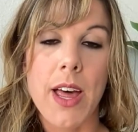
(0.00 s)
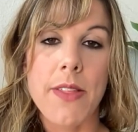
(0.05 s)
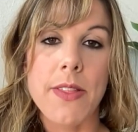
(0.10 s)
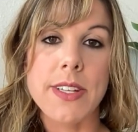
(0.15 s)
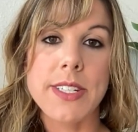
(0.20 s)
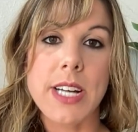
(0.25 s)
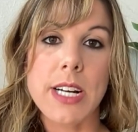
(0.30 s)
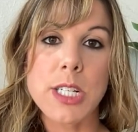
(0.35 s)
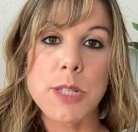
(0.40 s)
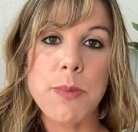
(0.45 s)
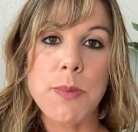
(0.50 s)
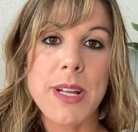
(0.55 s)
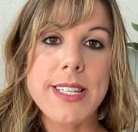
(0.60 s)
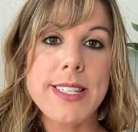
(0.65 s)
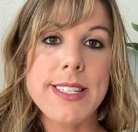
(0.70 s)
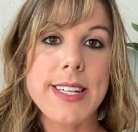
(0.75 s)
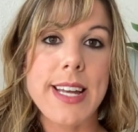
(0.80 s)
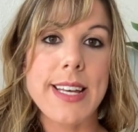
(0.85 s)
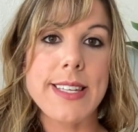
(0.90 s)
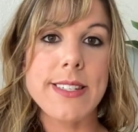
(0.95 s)
The Dutch
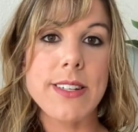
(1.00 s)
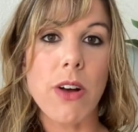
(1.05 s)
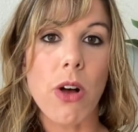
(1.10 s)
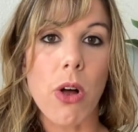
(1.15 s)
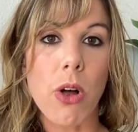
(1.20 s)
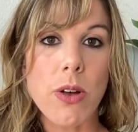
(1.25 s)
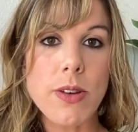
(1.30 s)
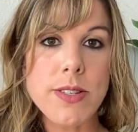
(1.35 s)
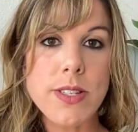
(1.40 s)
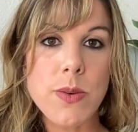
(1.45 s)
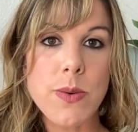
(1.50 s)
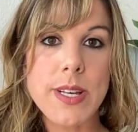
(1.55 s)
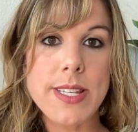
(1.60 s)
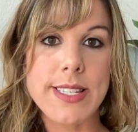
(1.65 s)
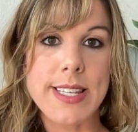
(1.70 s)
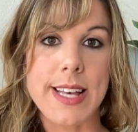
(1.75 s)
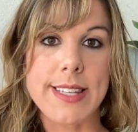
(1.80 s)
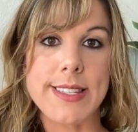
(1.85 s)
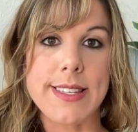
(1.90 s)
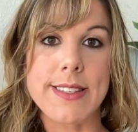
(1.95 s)
Plus test also
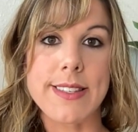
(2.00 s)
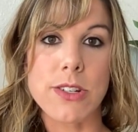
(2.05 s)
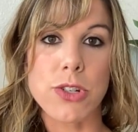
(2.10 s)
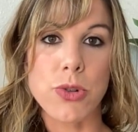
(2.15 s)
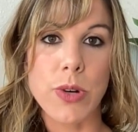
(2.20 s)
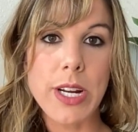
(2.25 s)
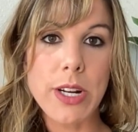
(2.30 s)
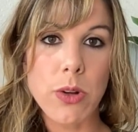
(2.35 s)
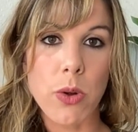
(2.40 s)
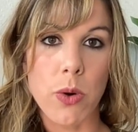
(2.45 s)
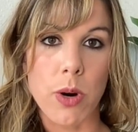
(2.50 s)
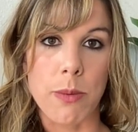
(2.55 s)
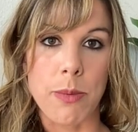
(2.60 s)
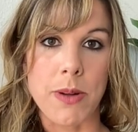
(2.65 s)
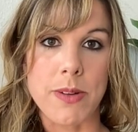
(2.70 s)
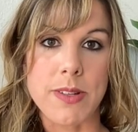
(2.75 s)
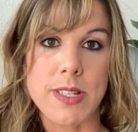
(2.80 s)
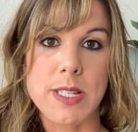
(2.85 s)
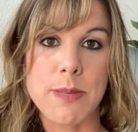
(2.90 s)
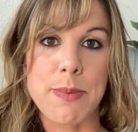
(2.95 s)
assesses adrenal
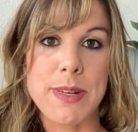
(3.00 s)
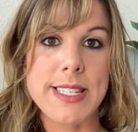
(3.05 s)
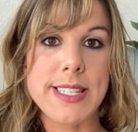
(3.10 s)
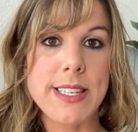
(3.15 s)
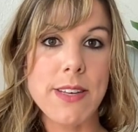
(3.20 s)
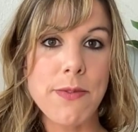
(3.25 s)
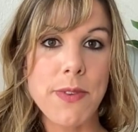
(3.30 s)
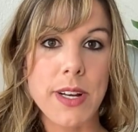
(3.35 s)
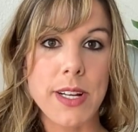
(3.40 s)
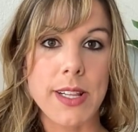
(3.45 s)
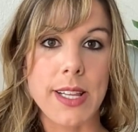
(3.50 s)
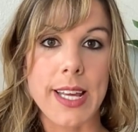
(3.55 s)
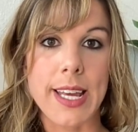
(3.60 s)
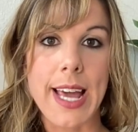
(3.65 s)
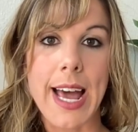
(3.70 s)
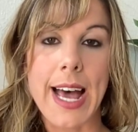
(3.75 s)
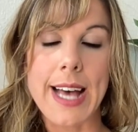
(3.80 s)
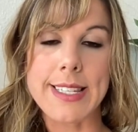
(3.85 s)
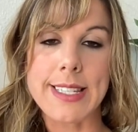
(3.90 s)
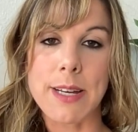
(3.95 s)
hormones,
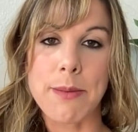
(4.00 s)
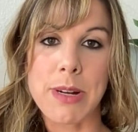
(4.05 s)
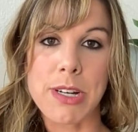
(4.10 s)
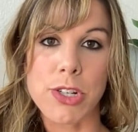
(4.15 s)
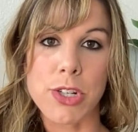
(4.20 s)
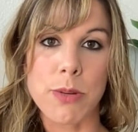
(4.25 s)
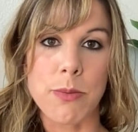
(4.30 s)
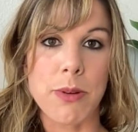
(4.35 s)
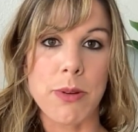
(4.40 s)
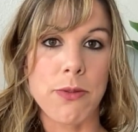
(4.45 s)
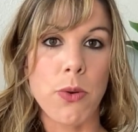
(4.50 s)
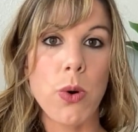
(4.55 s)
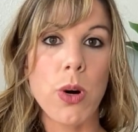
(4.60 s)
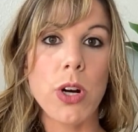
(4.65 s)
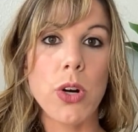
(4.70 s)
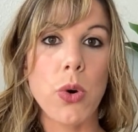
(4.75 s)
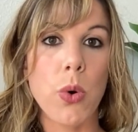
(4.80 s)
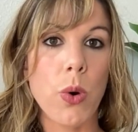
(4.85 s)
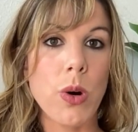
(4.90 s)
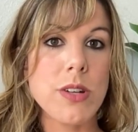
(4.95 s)
specifically, as I mentioned
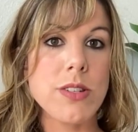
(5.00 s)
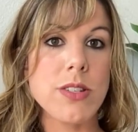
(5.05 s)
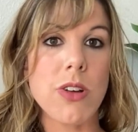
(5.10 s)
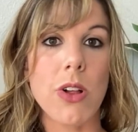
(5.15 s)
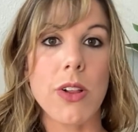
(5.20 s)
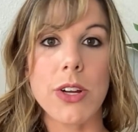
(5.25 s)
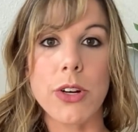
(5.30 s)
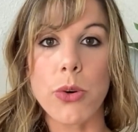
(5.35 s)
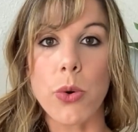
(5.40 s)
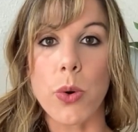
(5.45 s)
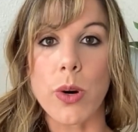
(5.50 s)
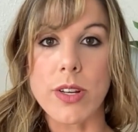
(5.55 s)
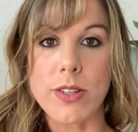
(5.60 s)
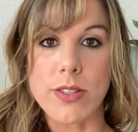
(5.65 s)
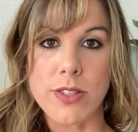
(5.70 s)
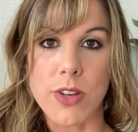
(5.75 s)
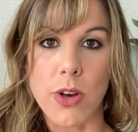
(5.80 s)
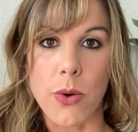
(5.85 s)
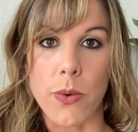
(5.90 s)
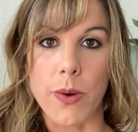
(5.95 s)
before, cortisol and
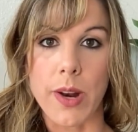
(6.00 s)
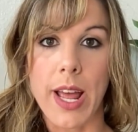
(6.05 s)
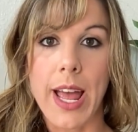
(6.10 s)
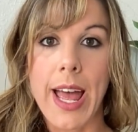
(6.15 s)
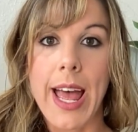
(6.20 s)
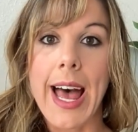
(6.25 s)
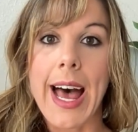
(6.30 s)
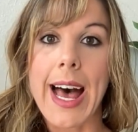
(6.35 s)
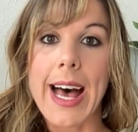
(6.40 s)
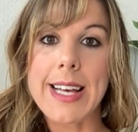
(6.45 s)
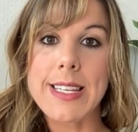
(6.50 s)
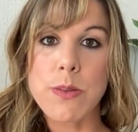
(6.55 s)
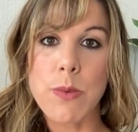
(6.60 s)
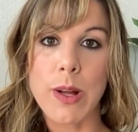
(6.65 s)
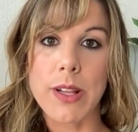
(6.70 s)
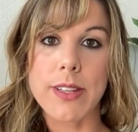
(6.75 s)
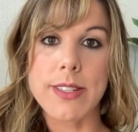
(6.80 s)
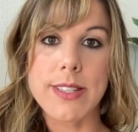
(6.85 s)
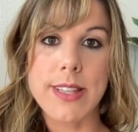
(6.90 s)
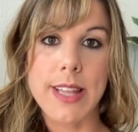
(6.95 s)
cortisone, as
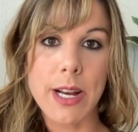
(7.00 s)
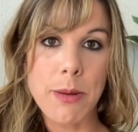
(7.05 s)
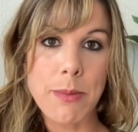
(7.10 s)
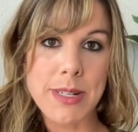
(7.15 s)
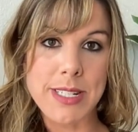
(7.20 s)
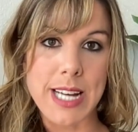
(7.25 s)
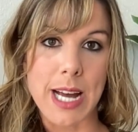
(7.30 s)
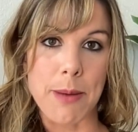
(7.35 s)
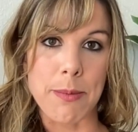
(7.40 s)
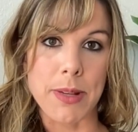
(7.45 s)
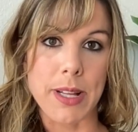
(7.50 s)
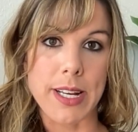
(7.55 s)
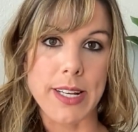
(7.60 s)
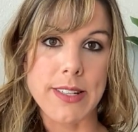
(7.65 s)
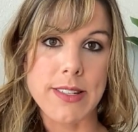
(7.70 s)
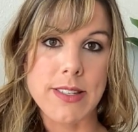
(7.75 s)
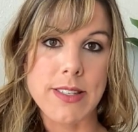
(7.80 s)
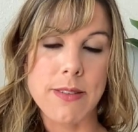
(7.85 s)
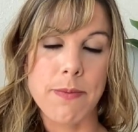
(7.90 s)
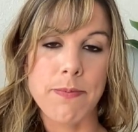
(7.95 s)
well as their
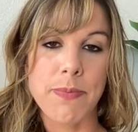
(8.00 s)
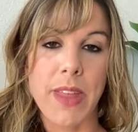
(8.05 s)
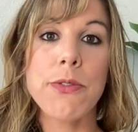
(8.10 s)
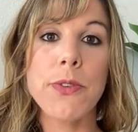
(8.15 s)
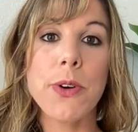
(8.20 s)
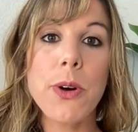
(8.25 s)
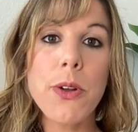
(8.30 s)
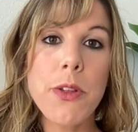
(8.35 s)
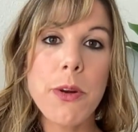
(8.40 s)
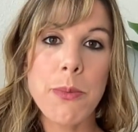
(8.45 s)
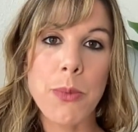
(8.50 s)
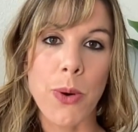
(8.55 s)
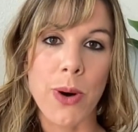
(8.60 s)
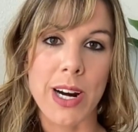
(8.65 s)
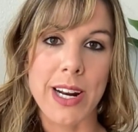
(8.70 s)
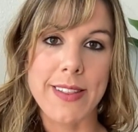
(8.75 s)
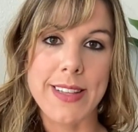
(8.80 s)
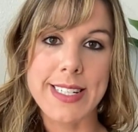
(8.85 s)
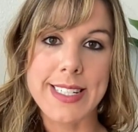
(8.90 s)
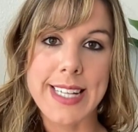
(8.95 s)
metabolites.
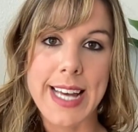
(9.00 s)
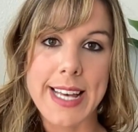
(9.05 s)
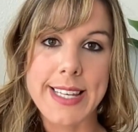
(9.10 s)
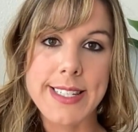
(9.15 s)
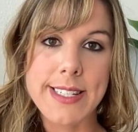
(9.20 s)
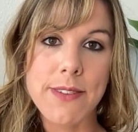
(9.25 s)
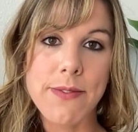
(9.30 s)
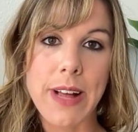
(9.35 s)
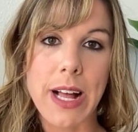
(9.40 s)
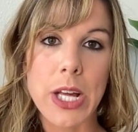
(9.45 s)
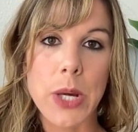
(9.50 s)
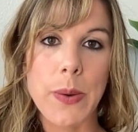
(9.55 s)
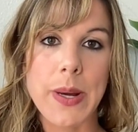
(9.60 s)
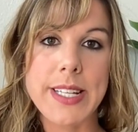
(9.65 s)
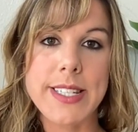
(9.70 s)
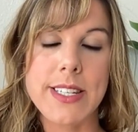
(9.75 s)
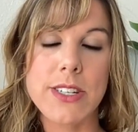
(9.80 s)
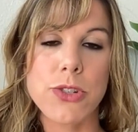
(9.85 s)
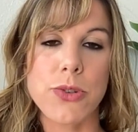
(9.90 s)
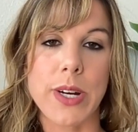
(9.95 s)
Furthermore, the test
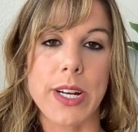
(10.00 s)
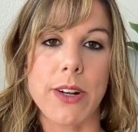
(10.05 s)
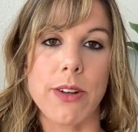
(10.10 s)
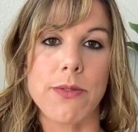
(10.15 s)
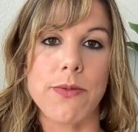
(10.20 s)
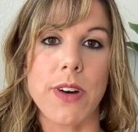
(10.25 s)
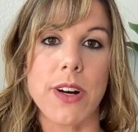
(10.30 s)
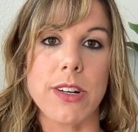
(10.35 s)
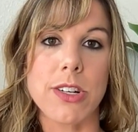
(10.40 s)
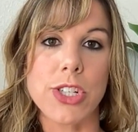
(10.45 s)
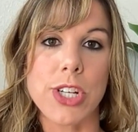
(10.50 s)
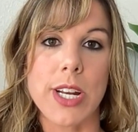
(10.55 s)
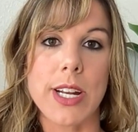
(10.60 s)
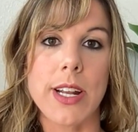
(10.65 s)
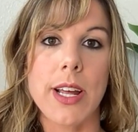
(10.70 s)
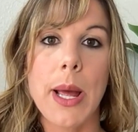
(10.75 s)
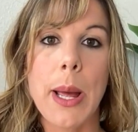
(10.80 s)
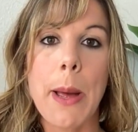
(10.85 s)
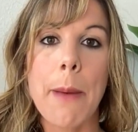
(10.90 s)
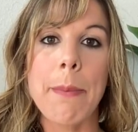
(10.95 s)
evaluates adrenal
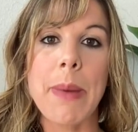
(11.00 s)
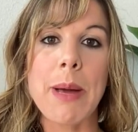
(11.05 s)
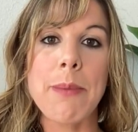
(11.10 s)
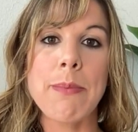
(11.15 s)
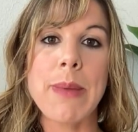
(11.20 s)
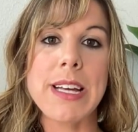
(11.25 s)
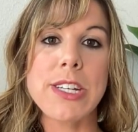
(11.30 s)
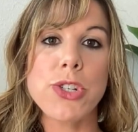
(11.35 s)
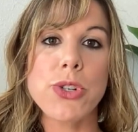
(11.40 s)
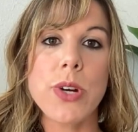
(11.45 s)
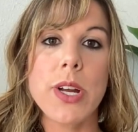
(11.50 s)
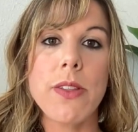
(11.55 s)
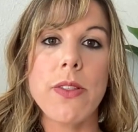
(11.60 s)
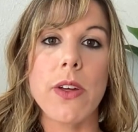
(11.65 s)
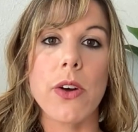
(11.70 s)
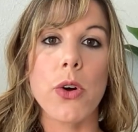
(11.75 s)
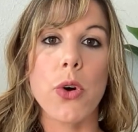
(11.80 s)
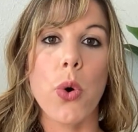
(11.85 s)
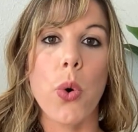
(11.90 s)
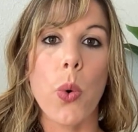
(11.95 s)
function by measuring
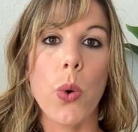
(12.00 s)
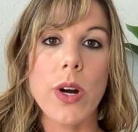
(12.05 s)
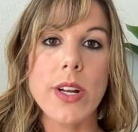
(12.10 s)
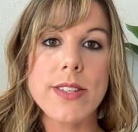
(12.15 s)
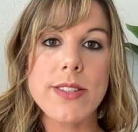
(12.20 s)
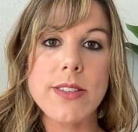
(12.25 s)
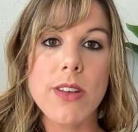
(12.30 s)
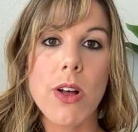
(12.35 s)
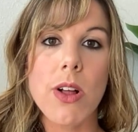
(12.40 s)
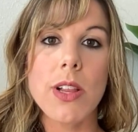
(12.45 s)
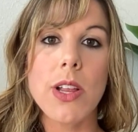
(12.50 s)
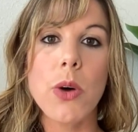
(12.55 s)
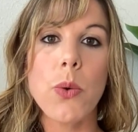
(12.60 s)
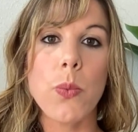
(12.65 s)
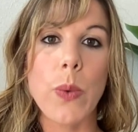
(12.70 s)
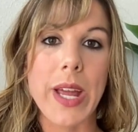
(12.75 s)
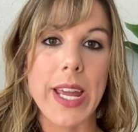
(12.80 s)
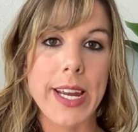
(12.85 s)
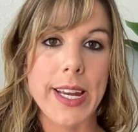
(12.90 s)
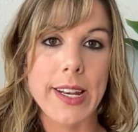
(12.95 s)
the cortisol
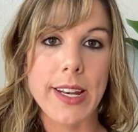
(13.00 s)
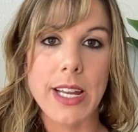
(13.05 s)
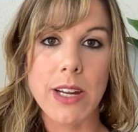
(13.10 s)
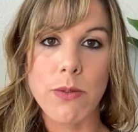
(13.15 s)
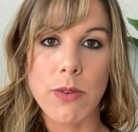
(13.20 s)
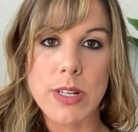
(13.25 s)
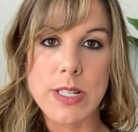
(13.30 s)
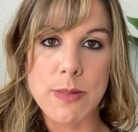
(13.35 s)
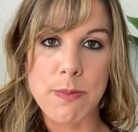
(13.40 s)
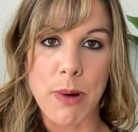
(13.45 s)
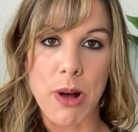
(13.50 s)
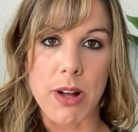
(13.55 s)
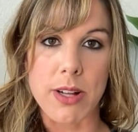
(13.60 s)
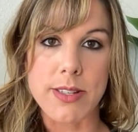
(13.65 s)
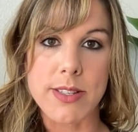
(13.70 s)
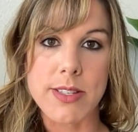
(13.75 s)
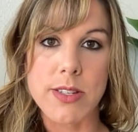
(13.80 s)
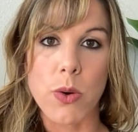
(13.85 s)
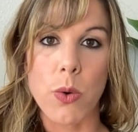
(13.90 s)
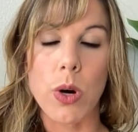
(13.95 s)
awakening
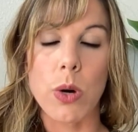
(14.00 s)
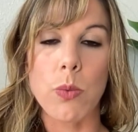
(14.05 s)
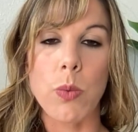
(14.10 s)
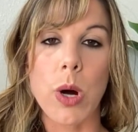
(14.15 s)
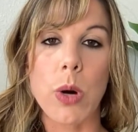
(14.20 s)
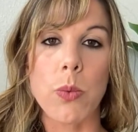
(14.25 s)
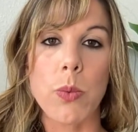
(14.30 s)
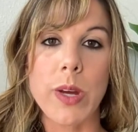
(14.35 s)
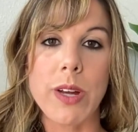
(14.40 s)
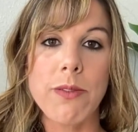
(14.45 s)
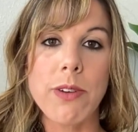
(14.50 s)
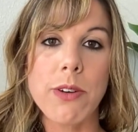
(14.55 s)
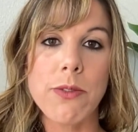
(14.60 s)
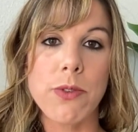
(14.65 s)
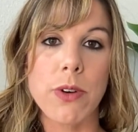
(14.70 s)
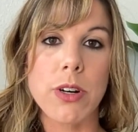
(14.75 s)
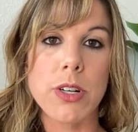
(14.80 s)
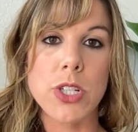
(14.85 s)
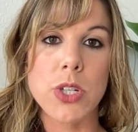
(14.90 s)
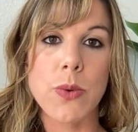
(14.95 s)
response, or what we
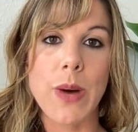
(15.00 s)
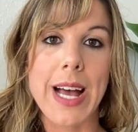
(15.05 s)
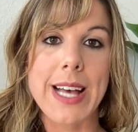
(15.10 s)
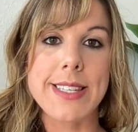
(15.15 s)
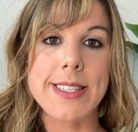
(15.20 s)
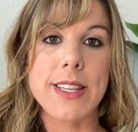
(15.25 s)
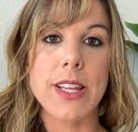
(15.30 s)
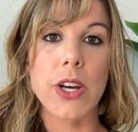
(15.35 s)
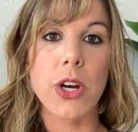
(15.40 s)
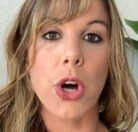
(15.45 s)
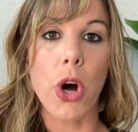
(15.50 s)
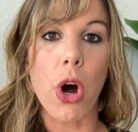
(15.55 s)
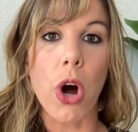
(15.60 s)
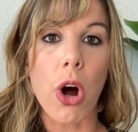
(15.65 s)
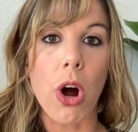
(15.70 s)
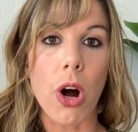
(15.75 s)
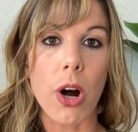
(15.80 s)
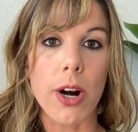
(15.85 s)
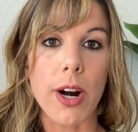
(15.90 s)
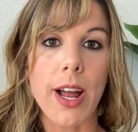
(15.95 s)
refer to as the
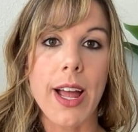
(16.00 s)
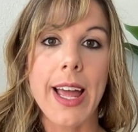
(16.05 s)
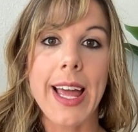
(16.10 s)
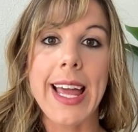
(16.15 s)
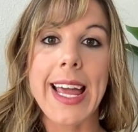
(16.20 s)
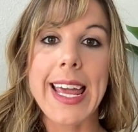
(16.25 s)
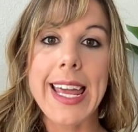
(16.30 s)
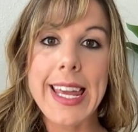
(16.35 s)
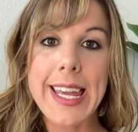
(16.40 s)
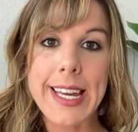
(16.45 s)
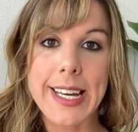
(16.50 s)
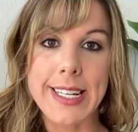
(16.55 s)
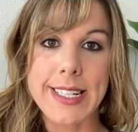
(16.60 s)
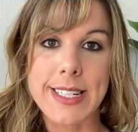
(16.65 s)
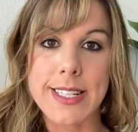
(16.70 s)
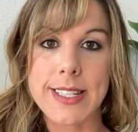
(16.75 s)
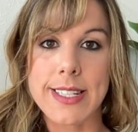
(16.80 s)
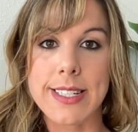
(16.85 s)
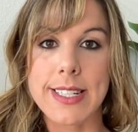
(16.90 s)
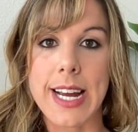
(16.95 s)
CAR, and
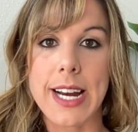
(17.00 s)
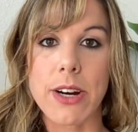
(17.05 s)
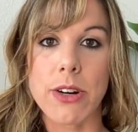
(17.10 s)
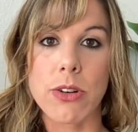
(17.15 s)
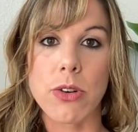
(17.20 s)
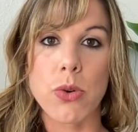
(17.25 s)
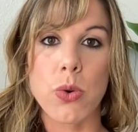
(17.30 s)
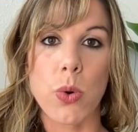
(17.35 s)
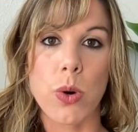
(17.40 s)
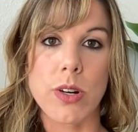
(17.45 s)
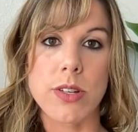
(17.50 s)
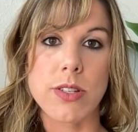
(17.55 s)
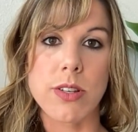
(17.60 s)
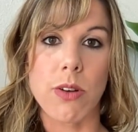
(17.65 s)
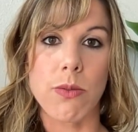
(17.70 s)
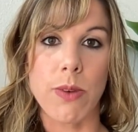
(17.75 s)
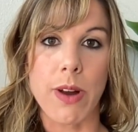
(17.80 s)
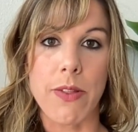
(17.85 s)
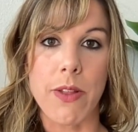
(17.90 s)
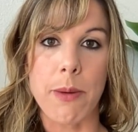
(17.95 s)
the diurnal
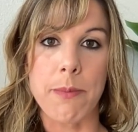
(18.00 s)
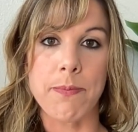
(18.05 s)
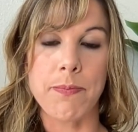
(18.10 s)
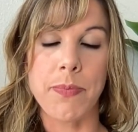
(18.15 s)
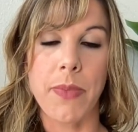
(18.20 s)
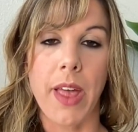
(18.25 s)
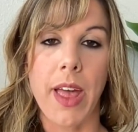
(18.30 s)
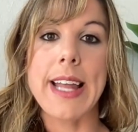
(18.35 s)
cortisol rhythm.